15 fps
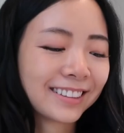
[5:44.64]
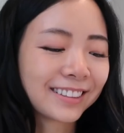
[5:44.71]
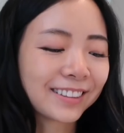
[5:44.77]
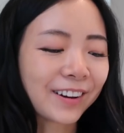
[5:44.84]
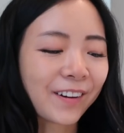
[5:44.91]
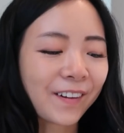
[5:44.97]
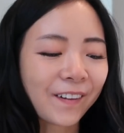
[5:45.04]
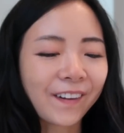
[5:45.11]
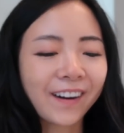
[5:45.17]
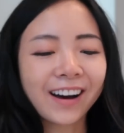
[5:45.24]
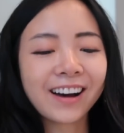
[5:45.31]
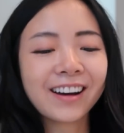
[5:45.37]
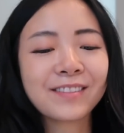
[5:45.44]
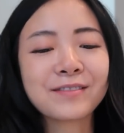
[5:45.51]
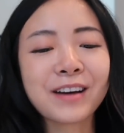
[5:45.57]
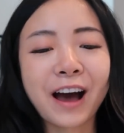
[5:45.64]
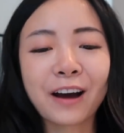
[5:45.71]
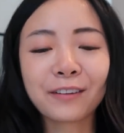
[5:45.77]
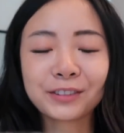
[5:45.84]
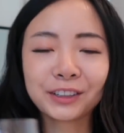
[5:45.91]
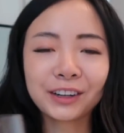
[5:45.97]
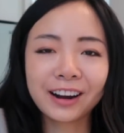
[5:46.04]
So
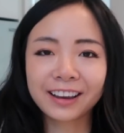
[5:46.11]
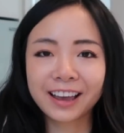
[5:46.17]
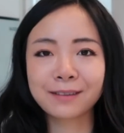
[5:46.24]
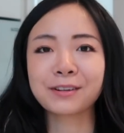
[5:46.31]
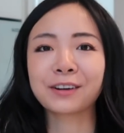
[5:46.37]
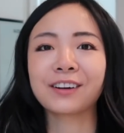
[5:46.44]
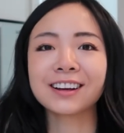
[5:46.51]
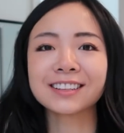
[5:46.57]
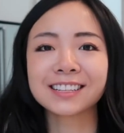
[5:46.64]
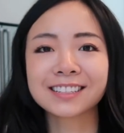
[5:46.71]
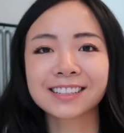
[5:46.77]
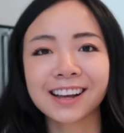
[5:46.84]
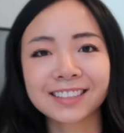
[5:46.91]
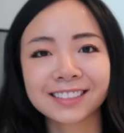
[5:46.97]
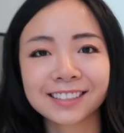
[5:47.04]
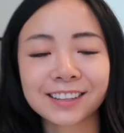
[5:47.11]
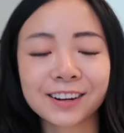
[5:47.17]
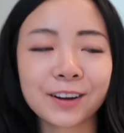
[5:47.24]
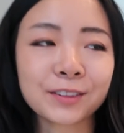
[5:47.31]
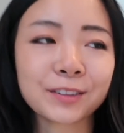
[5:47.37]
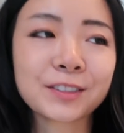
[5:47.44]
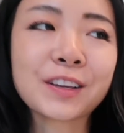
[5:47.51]
after I came across these glasses
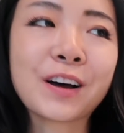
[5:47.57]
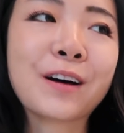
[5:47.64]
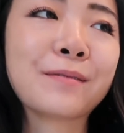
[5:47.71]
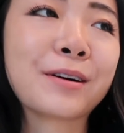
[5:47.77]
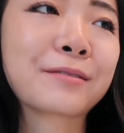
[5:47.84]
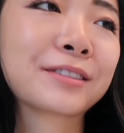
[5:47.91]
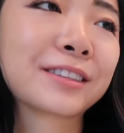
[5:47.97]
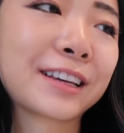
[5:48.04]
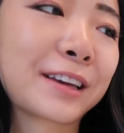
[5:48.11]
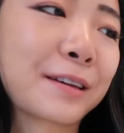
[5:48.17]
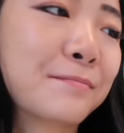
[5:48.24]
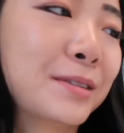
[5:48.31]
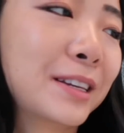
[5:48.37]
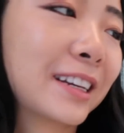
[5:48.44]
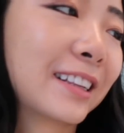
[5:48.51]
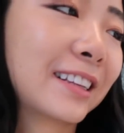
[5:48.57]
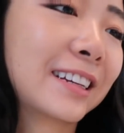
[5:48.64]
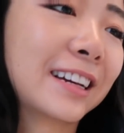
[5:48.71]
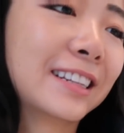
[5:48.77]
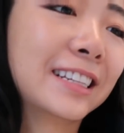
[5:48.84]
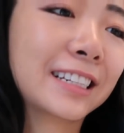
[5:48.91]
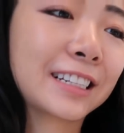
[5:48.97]
at Aldo Som, I was like,
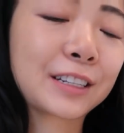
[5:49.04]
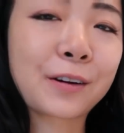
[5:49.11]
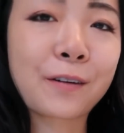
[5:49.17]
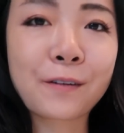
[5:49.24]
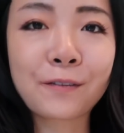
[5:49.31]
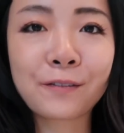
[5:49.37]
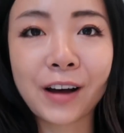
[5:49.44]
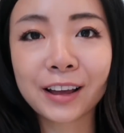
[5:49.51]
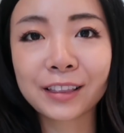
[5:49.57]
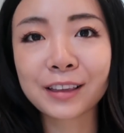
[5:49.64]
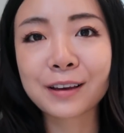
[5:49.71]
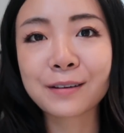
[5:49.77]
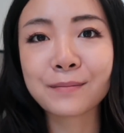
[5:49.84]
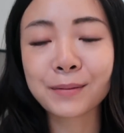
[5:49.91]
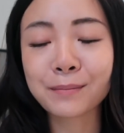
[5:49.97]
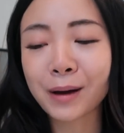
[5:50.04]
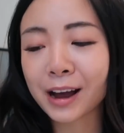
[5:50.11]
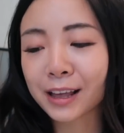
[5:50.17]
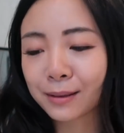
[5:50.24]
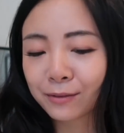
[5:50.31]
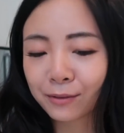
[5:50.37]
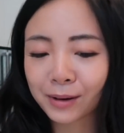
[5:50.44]
immediately I needed to go find them and
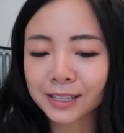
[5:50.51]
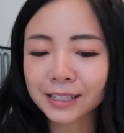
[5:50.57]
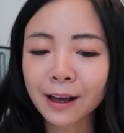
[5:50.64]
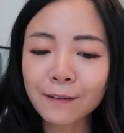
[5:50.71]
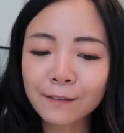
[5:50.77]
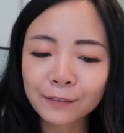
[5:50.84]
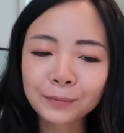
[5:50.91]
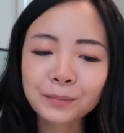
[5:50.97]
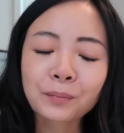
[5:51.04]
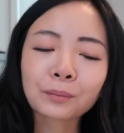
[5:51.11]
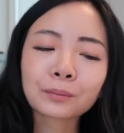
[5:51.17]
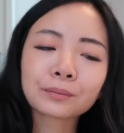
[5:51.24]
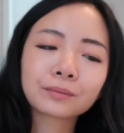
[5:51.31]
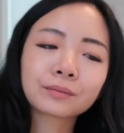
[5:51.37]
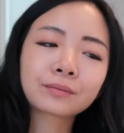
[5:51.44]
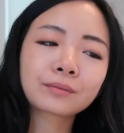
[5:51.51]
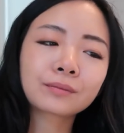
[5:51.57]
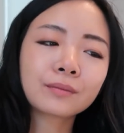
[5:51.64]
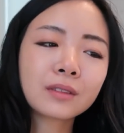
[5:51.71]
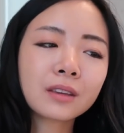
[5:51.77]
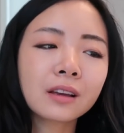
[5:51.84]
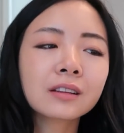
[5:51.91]
buy them for myself.
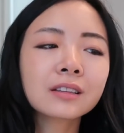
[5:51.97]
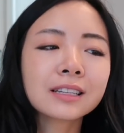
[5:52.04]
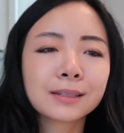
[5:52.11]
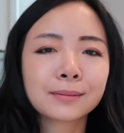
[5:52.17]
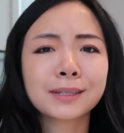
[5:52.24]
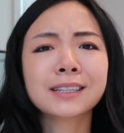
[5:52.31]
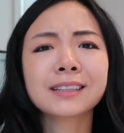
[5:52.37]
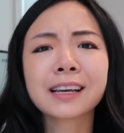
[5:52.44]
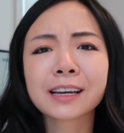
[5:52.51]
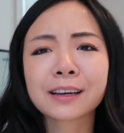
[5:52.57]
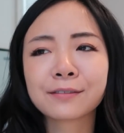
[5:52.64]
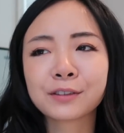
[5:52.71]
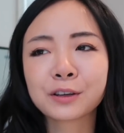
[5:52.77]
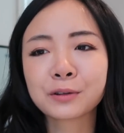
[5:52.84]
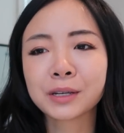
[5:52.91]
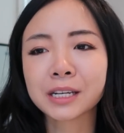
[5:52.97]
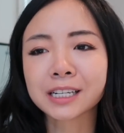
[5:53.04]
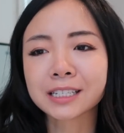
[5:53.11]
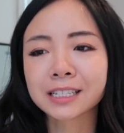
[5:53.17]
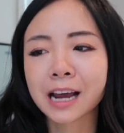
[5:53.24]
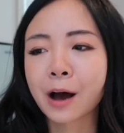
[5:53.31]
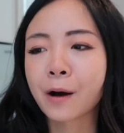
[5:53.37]
And it's been like a few
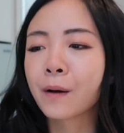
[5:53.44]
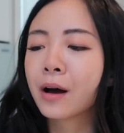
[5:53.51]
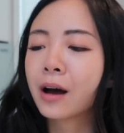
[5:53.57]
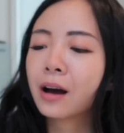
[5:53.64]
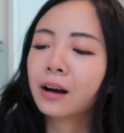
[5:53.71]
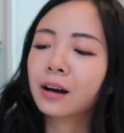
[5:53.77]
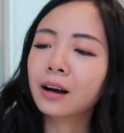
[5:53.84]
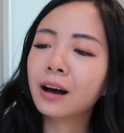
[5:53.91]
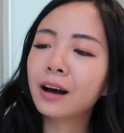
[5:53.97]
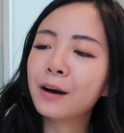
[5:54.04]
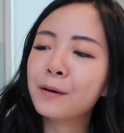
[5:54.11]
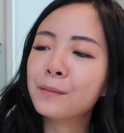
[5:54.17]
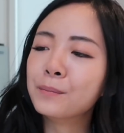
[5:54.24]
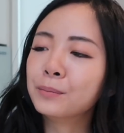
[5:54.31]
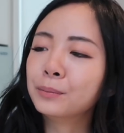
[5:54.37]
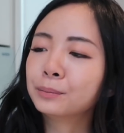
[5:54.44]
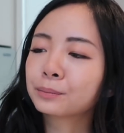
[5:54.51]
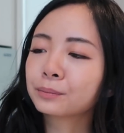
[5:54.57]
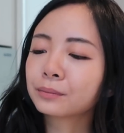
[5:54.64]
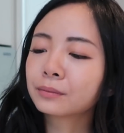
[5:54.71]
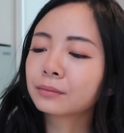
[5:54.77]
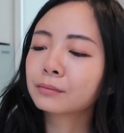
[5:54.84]
years now,
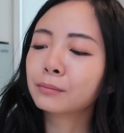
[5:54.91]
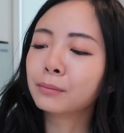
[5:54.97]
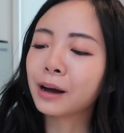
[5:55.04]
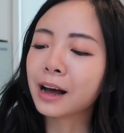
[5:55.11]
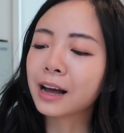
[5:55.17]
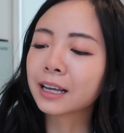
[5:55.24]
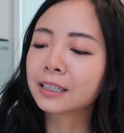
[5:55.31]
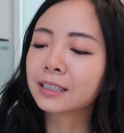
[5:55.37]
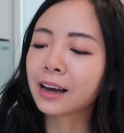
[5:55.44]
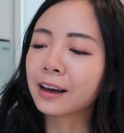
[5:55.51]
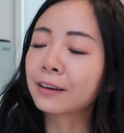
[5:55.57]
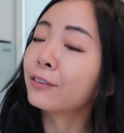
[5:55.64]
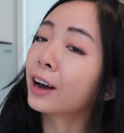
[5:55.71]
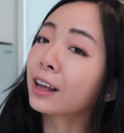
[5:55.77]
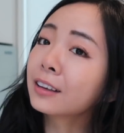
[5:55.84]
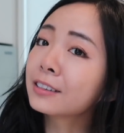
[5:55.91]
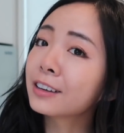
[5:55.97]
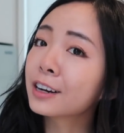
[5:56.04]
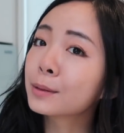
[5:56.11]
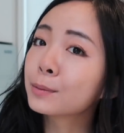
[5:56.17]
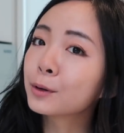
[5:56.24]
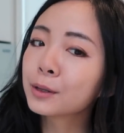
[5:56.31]
but I finally
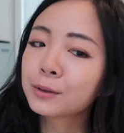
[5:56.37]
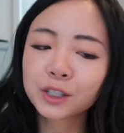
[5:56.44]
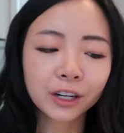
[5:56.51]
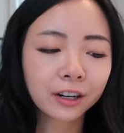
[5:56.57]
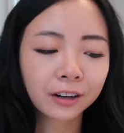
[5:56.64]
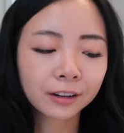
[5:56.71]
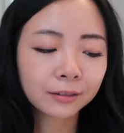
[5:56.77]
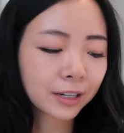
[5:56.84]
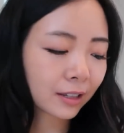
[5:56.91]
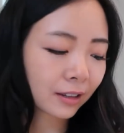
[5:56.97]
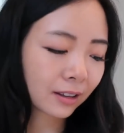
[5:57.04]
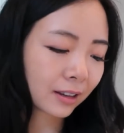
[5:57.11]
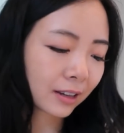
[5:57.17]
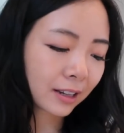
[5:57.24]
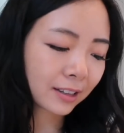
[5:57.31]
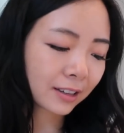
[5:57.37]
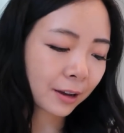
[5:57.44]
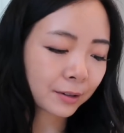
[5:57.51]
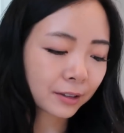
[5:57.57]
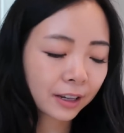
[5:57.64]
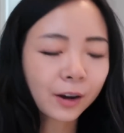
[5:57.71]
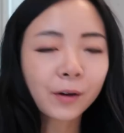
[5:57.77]
decided to pull the trigger recently because I
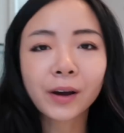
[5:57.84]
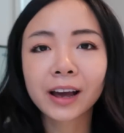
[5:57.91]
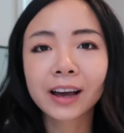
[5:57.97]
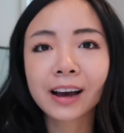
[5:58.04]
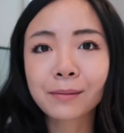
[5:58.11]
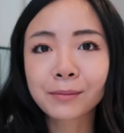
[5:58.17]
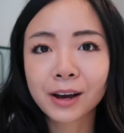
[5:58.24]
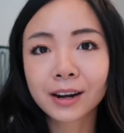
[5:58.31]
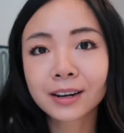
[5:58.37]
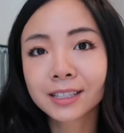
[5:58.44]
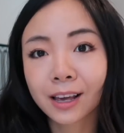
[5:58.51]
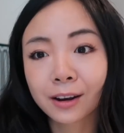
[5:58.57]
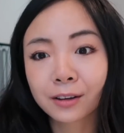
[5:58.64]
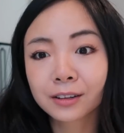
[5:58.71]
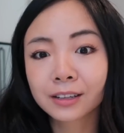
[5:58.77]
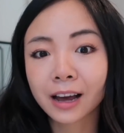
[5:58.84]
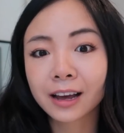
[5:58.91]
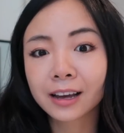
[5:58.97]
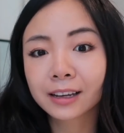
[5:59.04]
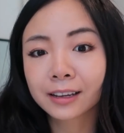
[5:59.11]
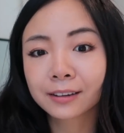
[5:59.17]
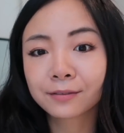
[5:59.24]
was like, okay, I'm kind of settled.
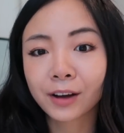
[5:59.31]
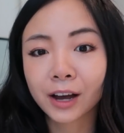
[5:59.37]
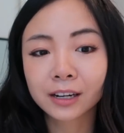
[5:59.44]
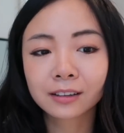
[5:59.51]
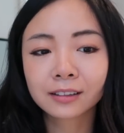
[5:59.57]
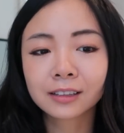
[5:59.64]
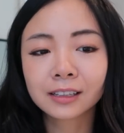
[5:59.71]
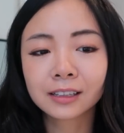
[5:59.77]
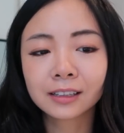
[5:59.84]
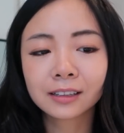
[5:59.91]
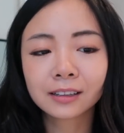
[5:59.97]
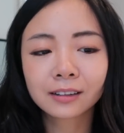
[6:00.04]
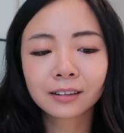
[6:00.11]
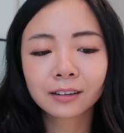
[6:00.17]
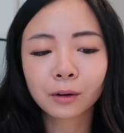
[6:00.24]
I can finally